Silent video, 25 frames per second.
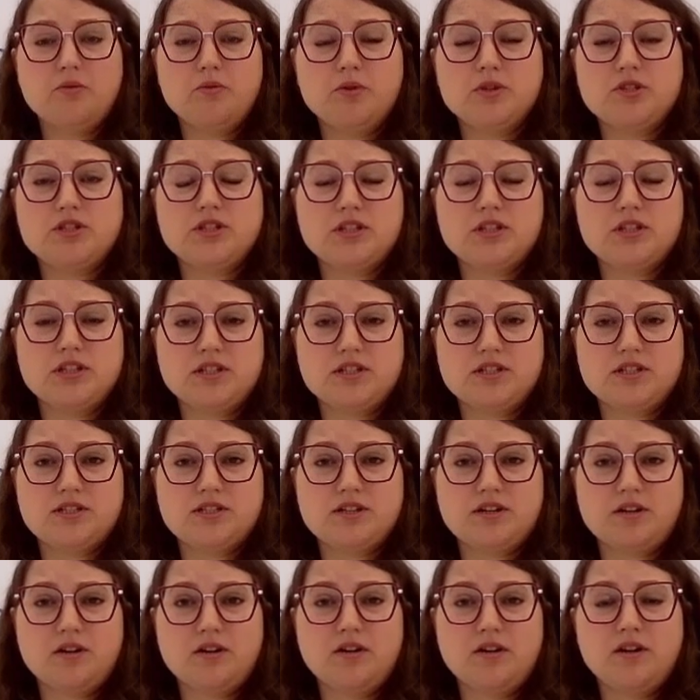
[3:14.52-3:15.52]
which is,
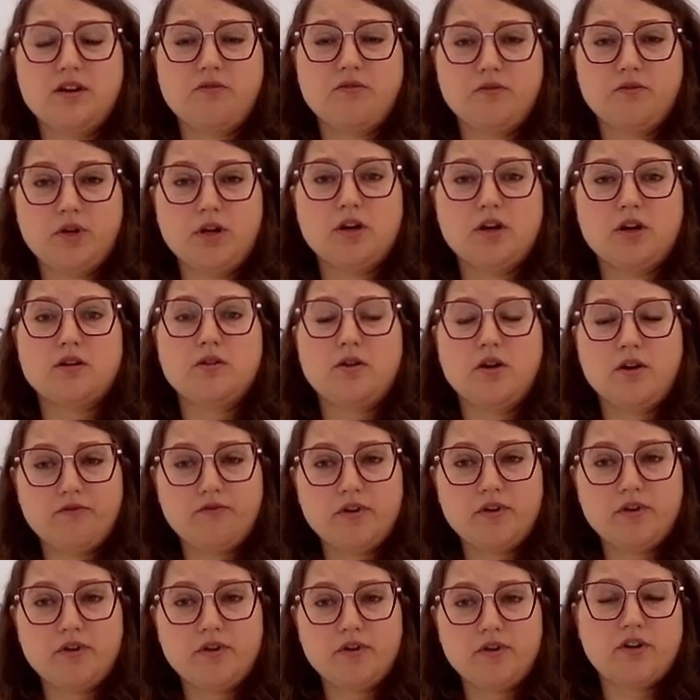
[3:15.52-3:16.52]
we are
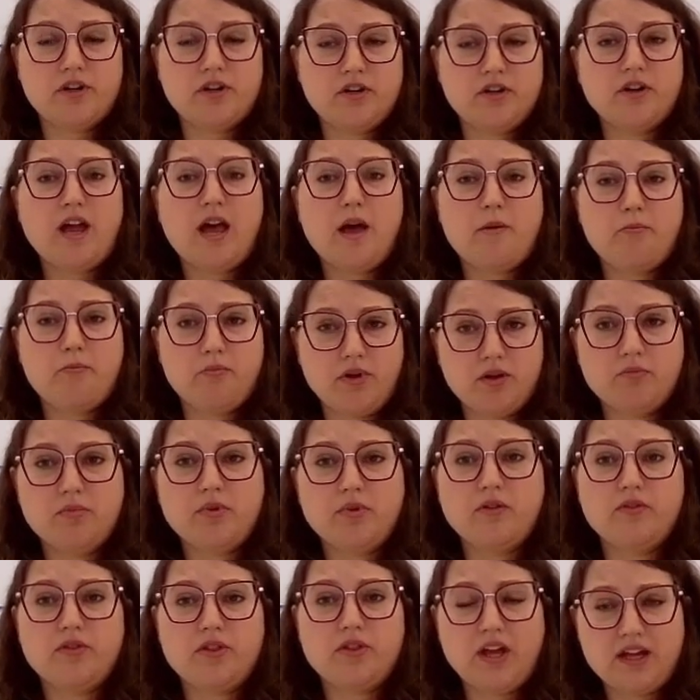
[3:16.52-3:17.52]
very, very happy
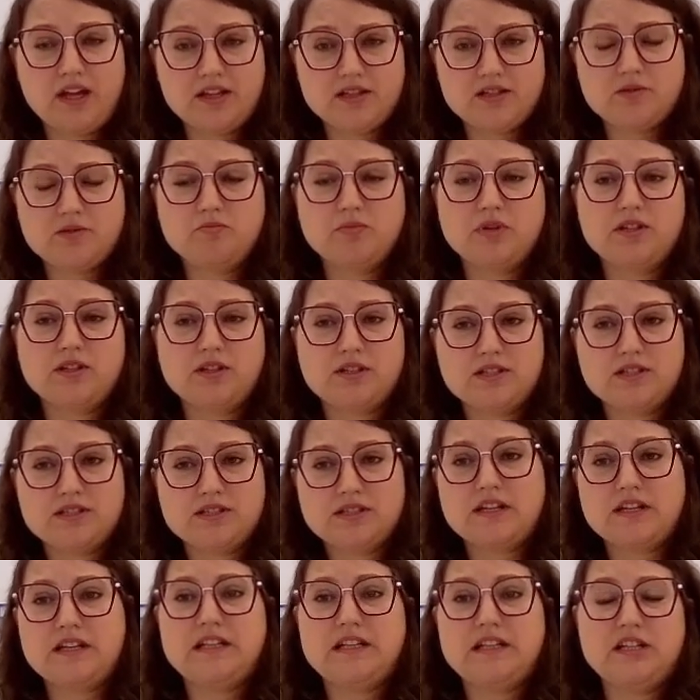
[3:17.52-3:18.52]
about that,
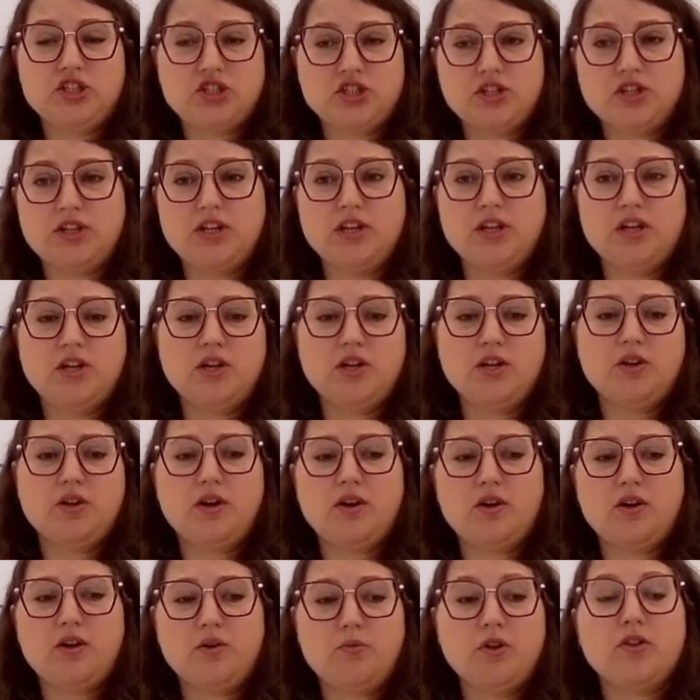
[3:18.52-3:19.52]
because initially
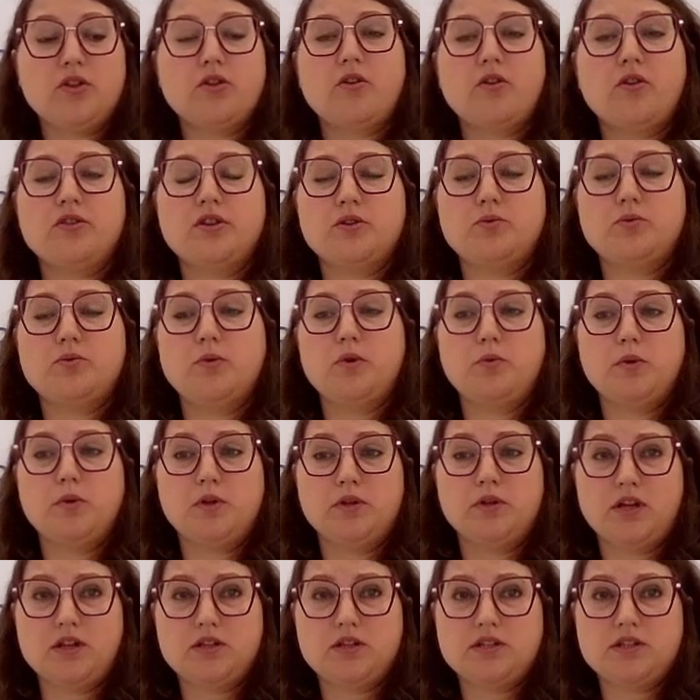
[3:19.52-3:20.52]
we thought that we
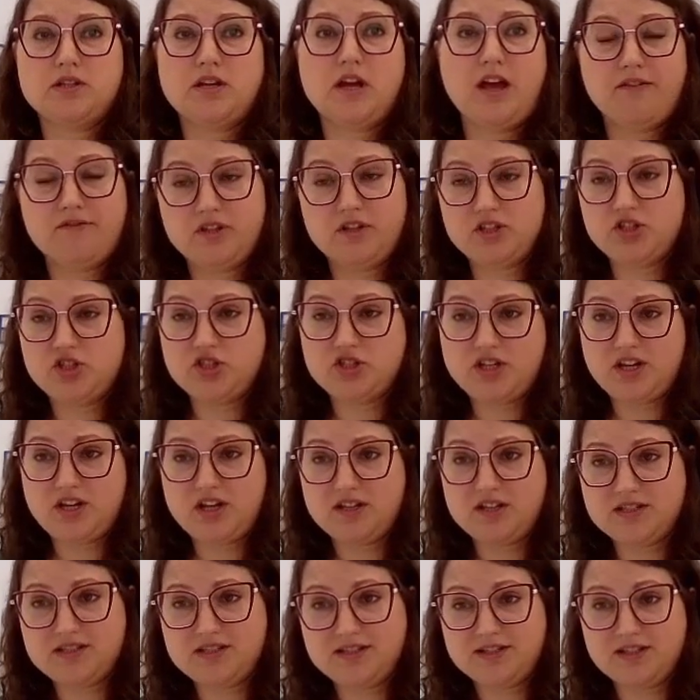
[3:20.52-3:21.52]
will not have this
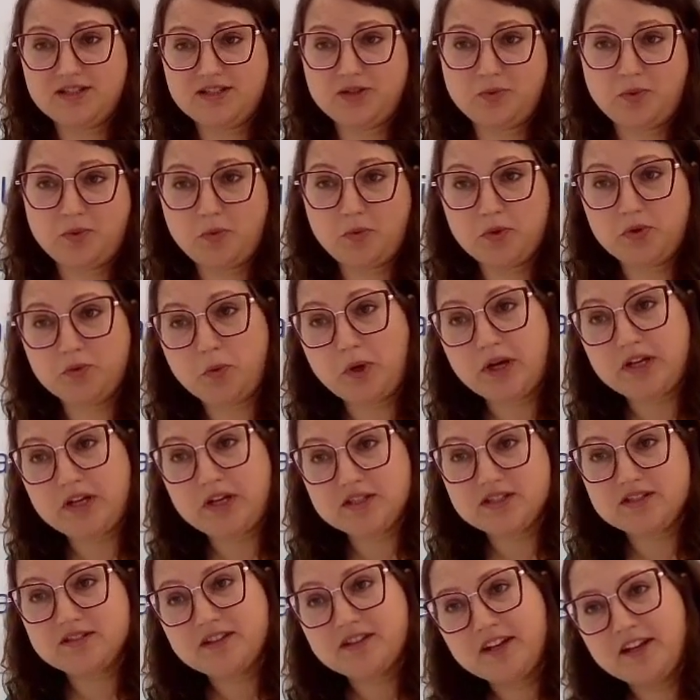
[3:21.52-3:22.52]
chance, that we will
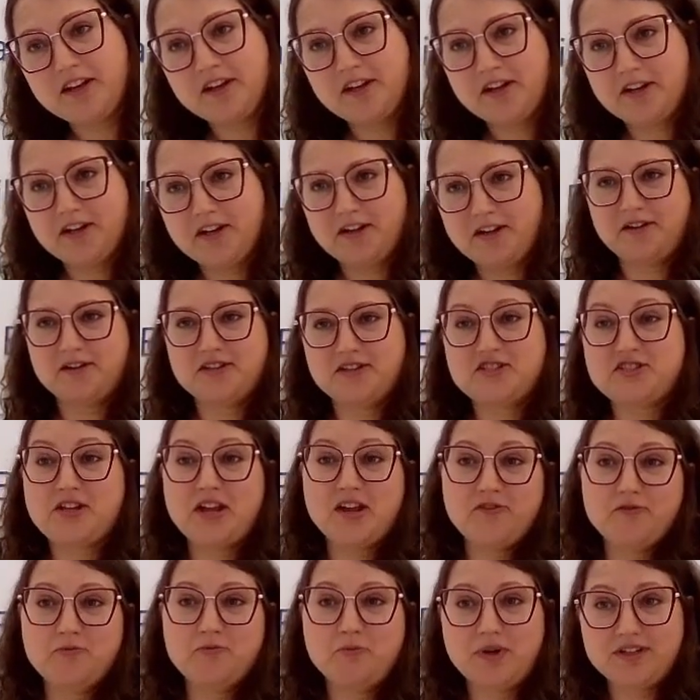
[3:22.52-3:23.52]
wait,
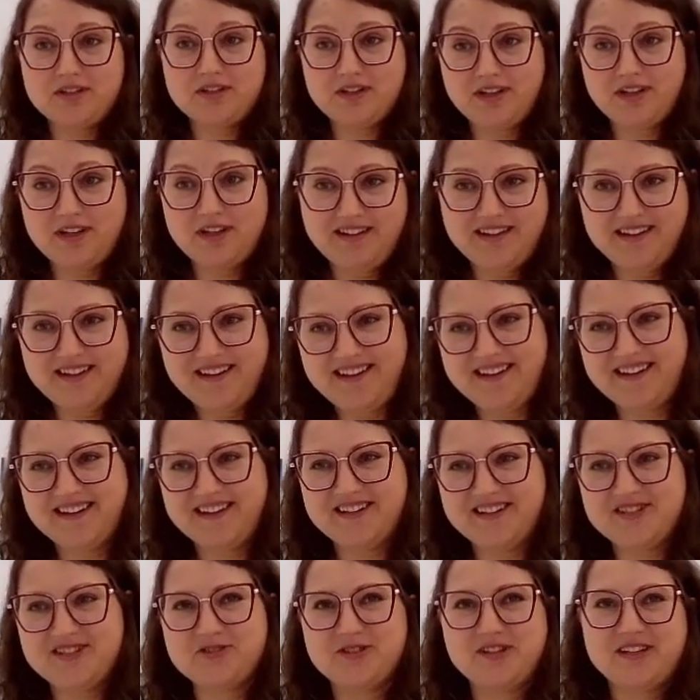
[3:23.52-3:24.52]
save money
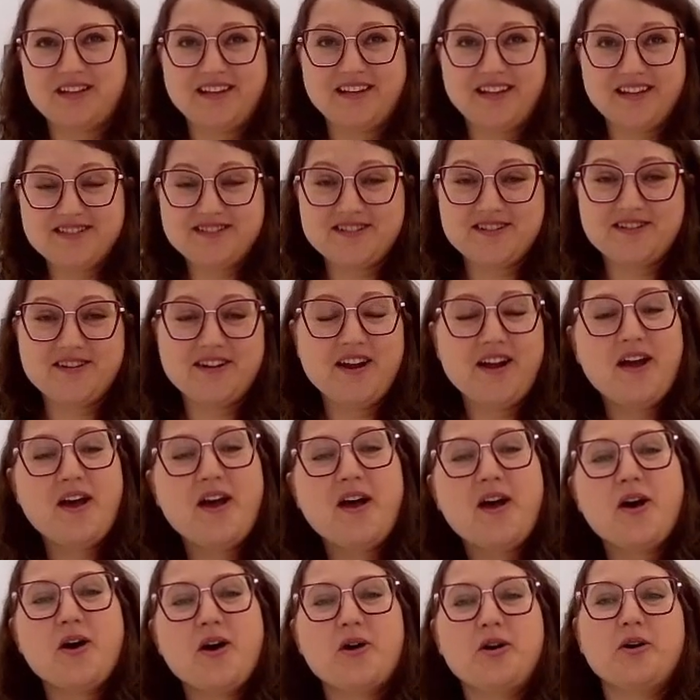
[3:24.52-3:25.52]
and do it later,
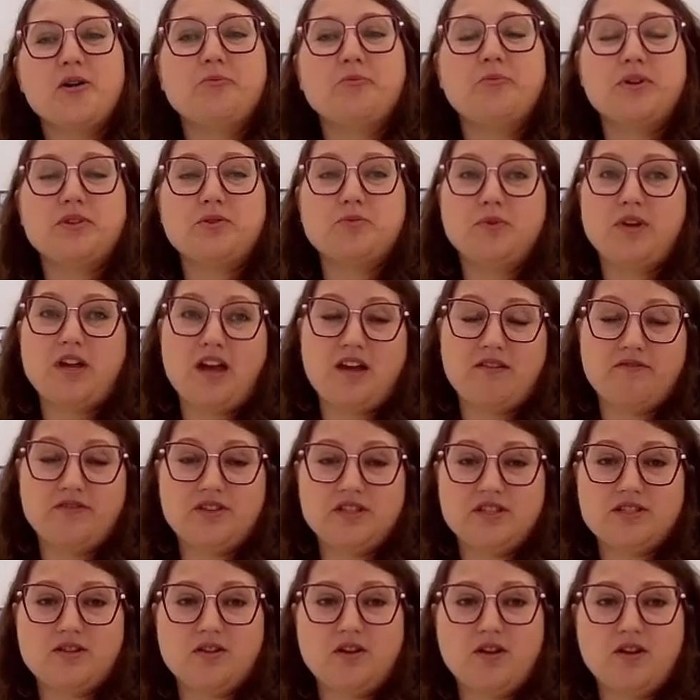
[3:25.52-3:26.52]
but we have
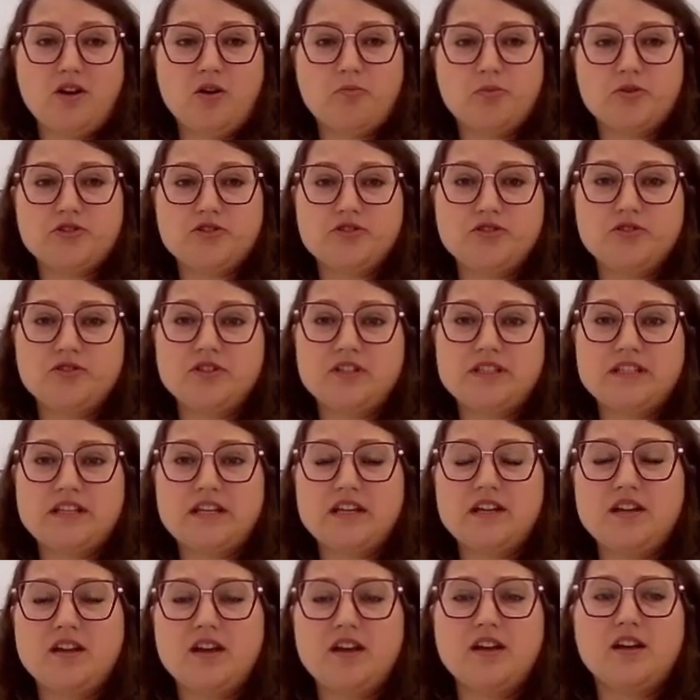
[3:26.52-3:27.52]
this
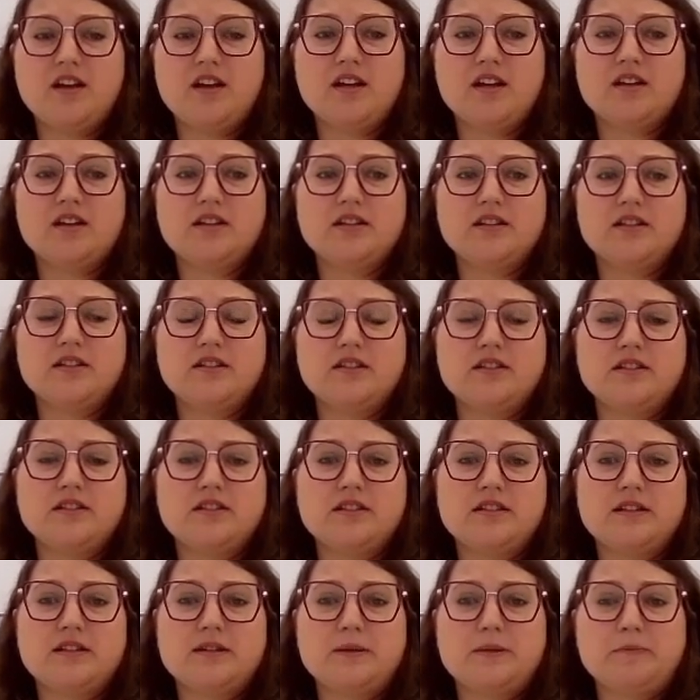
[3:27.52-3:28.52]
opportunity,
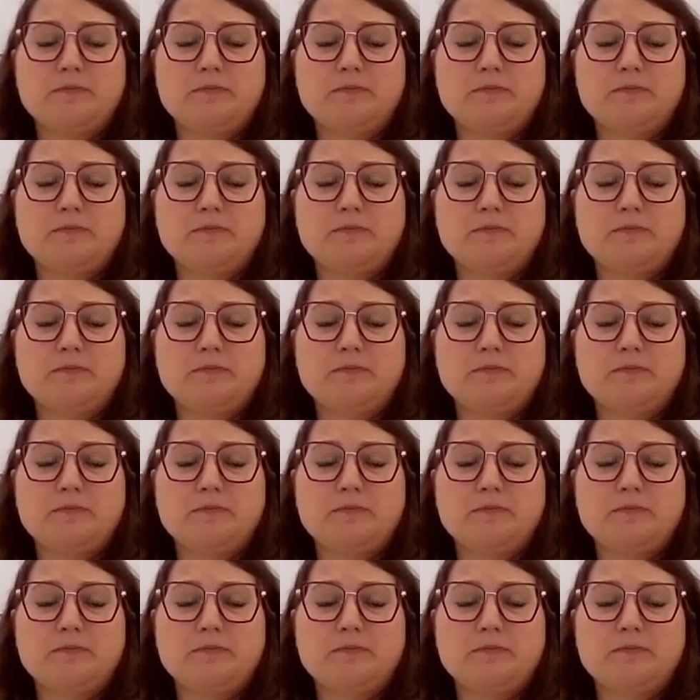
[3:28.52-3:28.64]
and